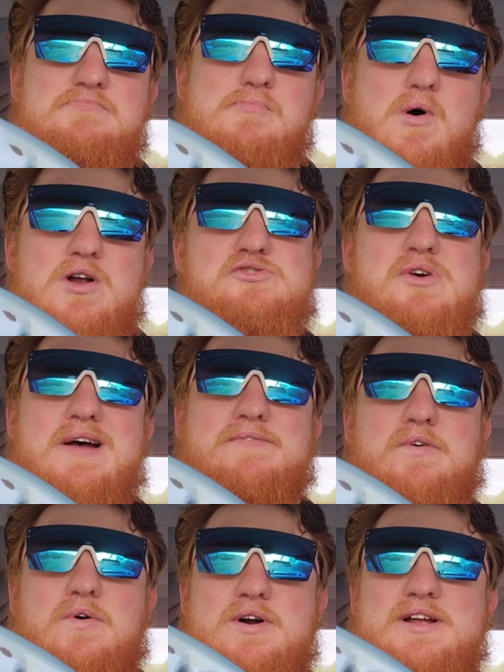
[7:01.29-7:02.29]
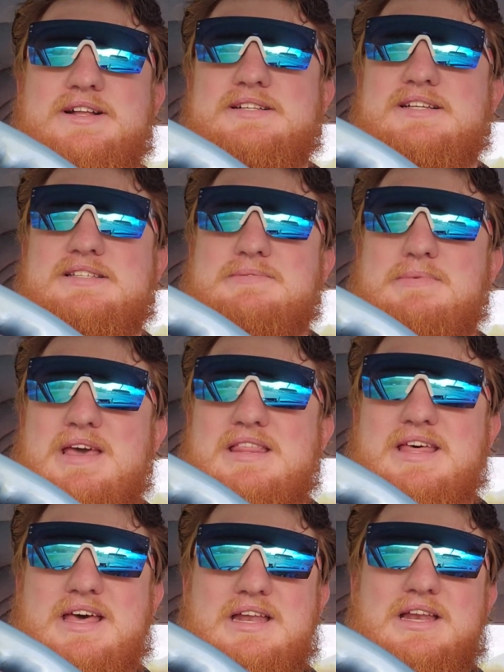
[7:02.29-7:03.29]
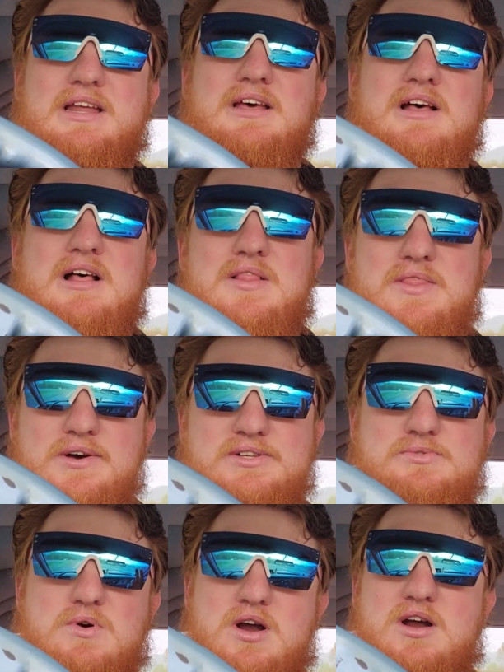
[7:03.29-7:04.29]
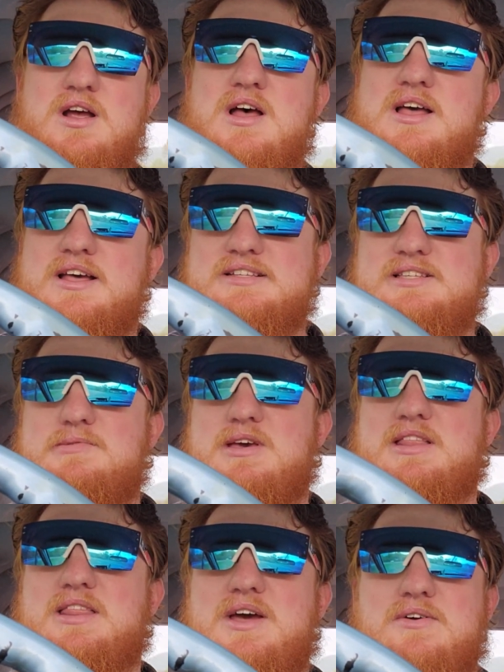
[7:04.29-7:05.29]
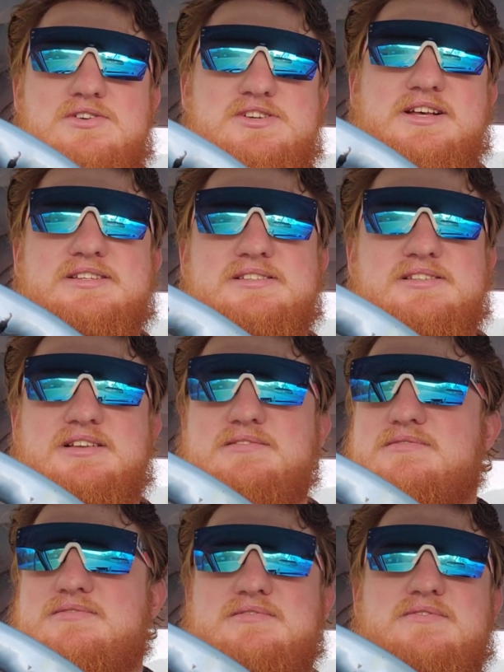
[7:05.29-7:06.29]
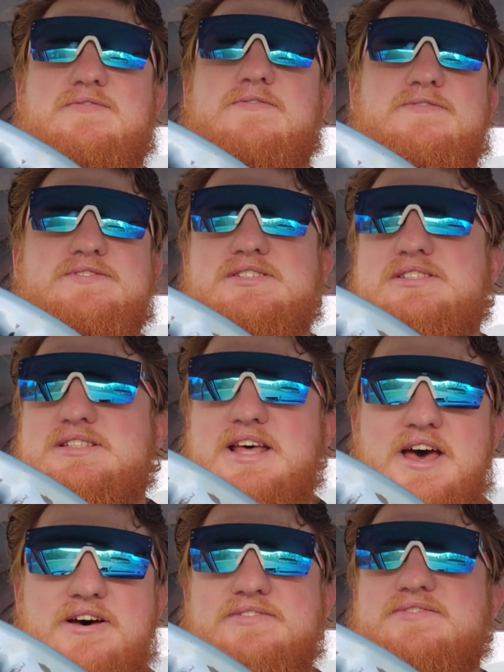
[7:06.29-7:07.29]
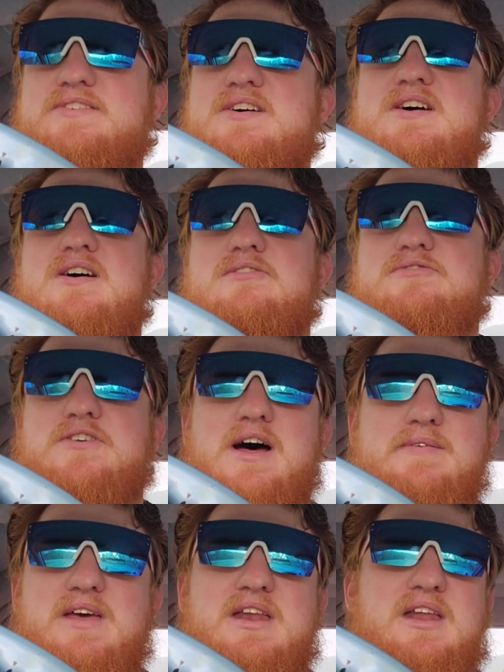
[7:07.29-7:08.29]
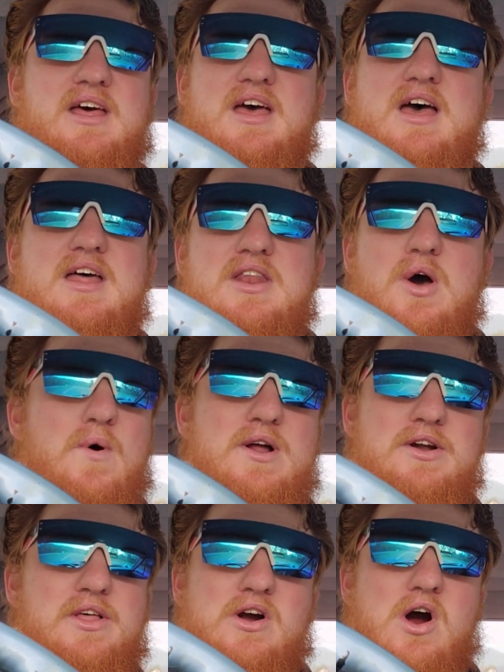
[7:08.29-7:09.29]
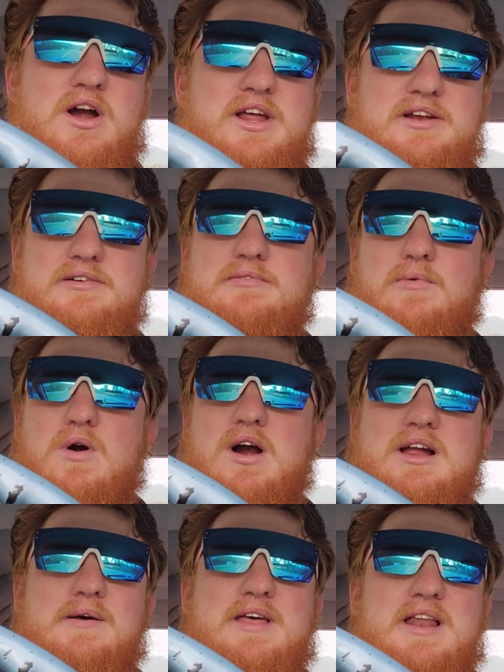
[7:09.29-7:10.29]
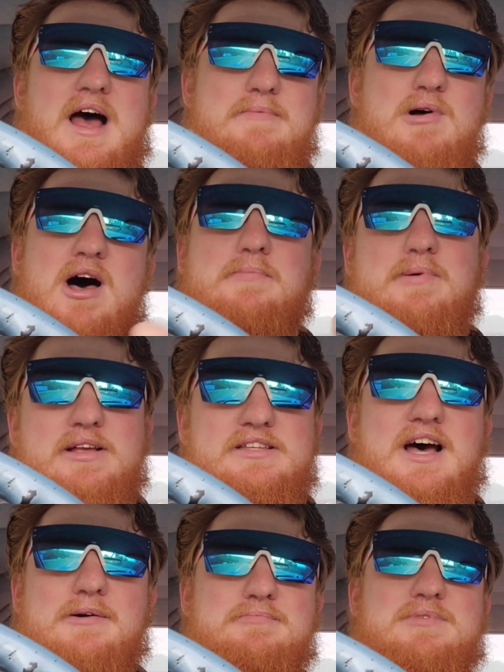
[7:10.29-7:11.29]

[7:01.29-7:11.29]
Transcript: more driver-oriented to me than those were. Because, I mean, they were just stiff. I mean, no wonder the car didn't work. I mean, I probably picked up,